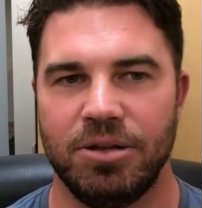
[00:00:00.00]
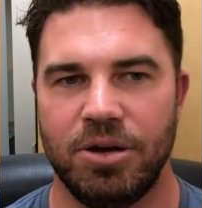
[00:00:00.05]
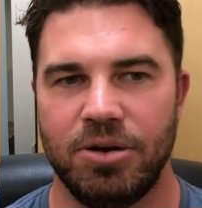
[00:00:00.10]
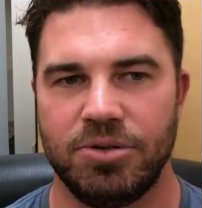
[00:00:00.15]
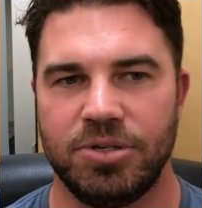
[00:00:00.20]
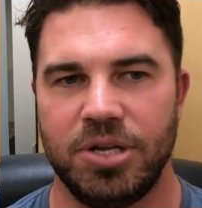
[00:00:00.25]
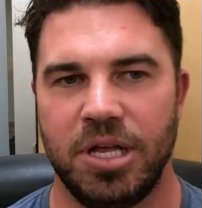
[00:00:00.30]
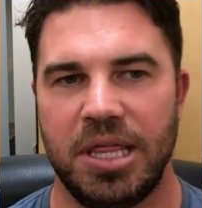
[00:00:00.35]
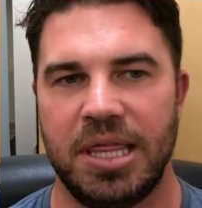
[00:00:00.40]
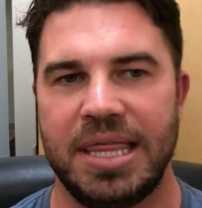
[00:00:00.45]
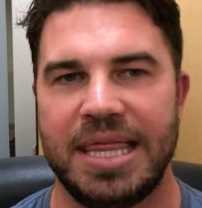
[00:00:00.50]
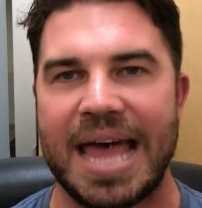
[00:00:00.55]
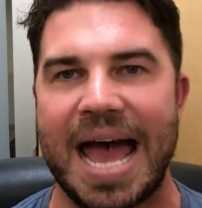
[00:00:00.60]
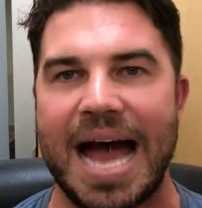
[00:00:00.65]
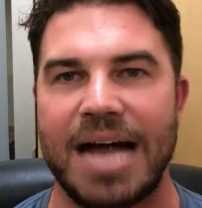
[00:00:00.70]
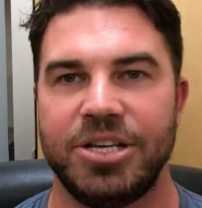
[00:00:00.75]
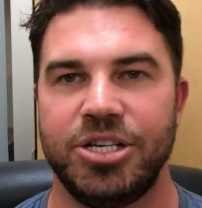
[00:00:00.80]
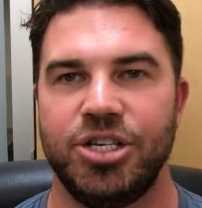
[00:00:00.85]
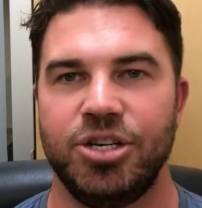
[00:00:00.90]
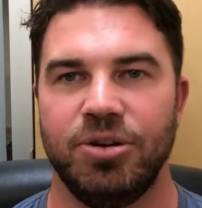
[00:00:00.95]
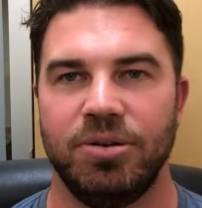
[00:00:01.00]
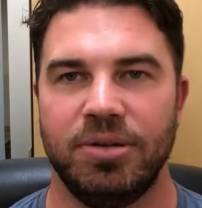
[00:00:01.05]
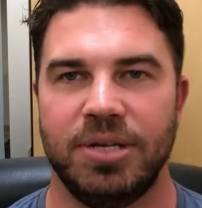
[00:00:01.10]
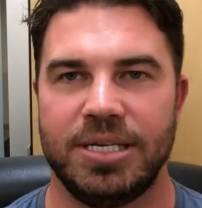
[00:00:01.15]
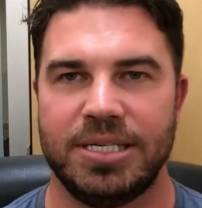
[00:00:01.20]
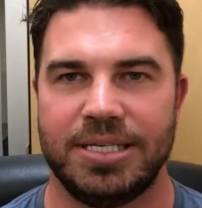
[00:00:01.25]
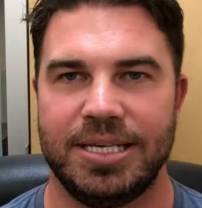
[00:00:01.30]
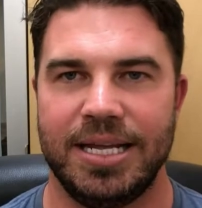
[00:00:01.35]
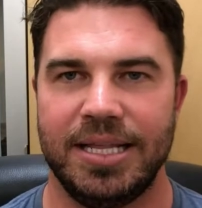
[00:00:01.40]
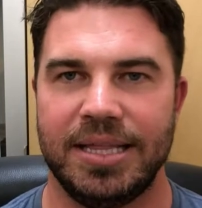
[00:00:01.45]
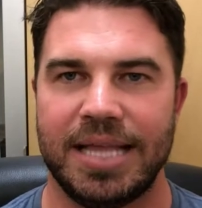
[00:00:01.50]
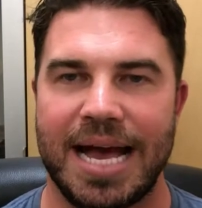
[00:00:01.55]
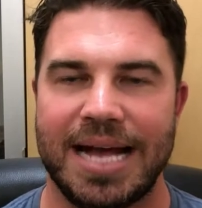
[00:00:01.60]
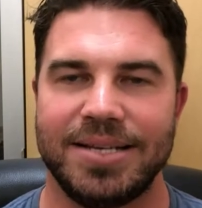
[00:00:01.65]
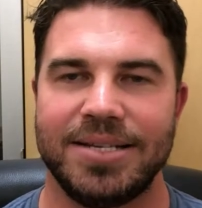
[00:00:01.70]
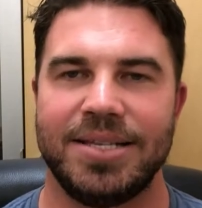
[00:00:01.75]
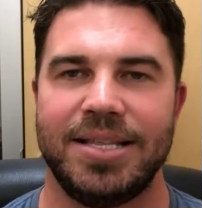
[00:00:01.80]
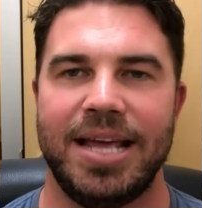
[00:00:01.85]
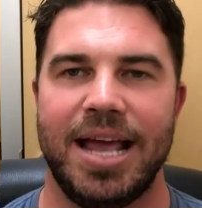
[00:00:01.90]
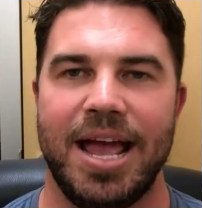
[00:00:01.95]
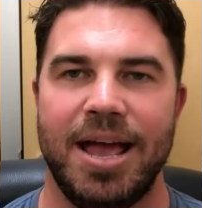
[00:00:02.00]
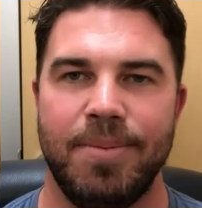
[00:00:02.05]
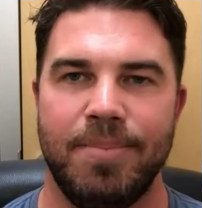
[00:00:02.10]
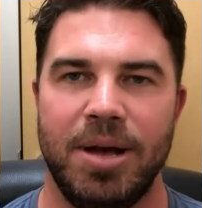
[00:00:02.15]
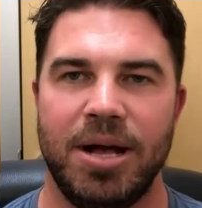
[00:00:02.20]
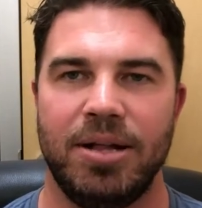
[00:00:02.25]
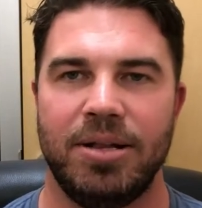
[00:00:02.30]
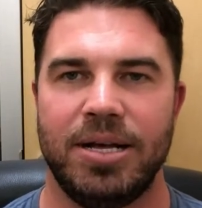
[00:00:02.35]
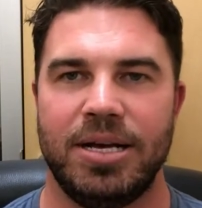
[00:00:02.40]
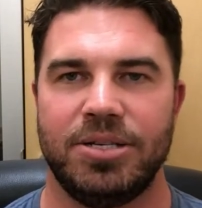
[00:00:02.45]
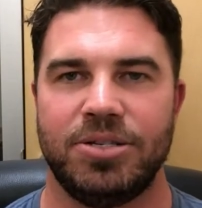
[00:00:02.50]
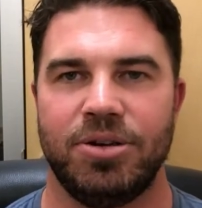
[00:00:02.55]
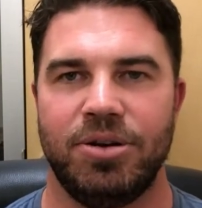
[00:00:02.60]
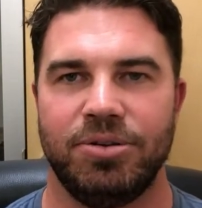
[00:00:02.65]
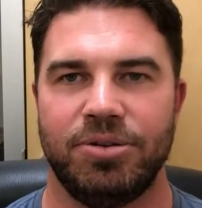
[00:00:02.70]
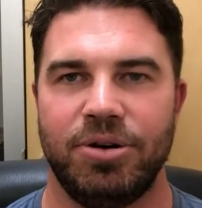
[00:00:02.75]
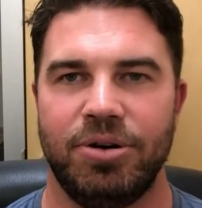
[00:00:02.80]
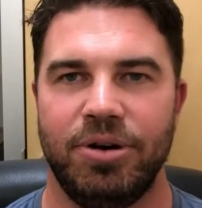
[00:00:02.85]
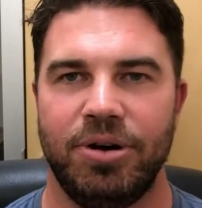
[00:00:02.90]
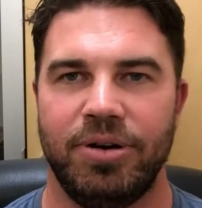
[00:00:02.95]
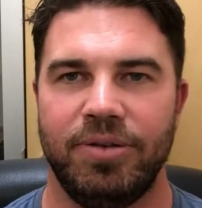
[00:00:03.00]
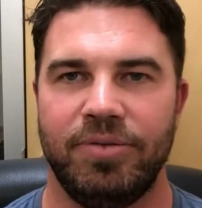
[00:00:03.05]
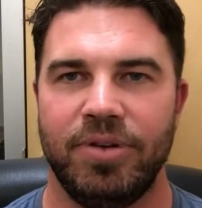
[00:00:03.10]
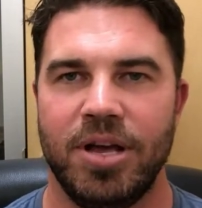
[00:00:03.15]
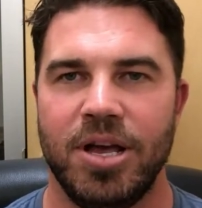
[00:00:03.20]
So that's your listing. That's the MLS alternative.